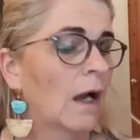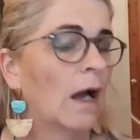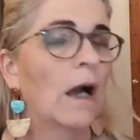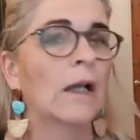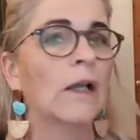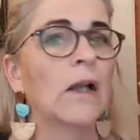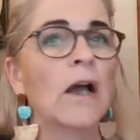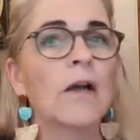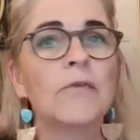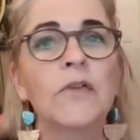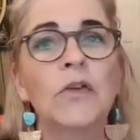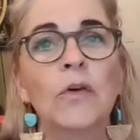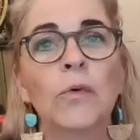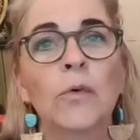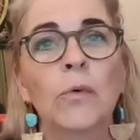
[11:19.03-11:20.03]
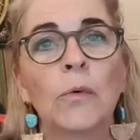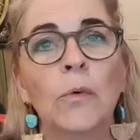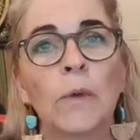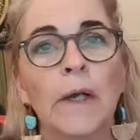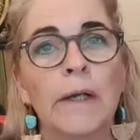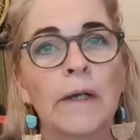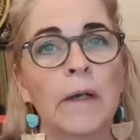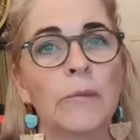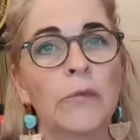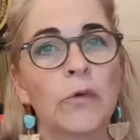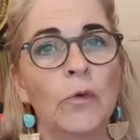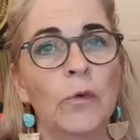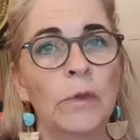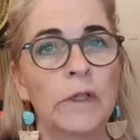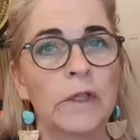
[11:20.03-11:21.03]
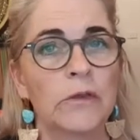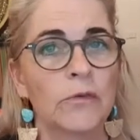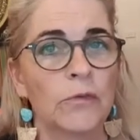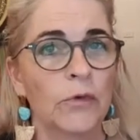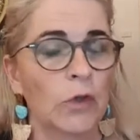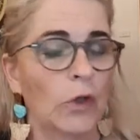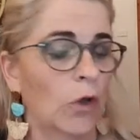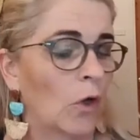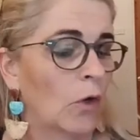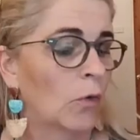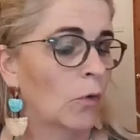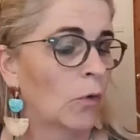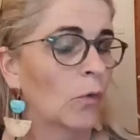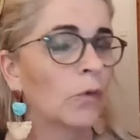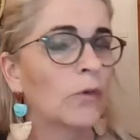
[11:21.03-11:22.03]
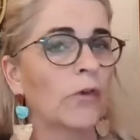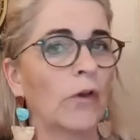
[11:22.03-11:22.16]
I love you and I'm doing this for your own good.